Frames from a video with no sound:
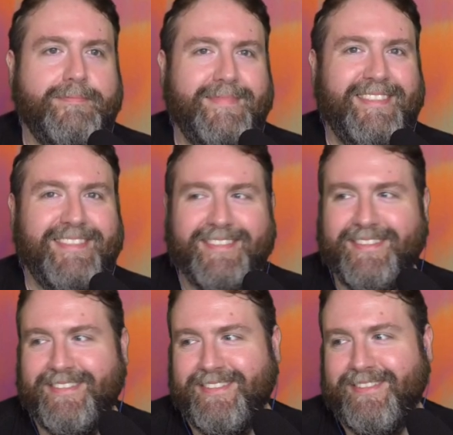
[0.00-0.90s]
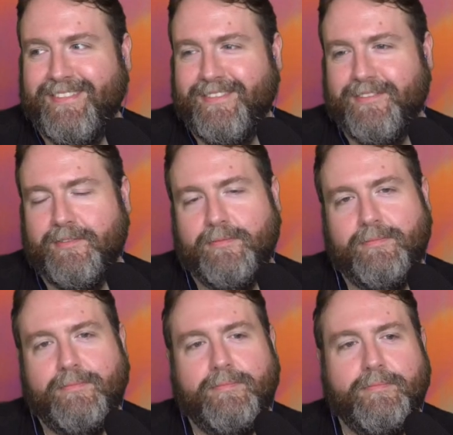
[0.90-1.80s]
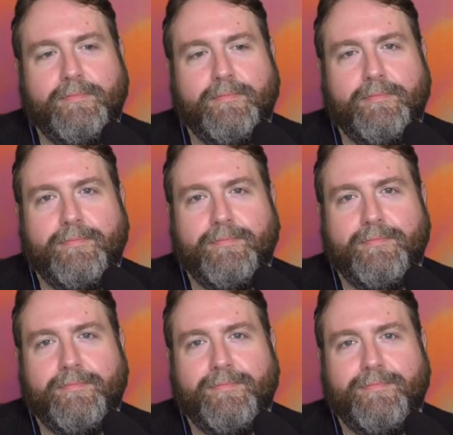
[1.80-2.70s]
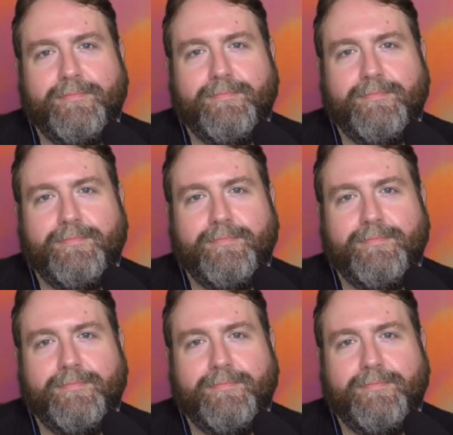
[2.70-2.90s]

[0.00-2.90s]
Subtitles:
[no speech]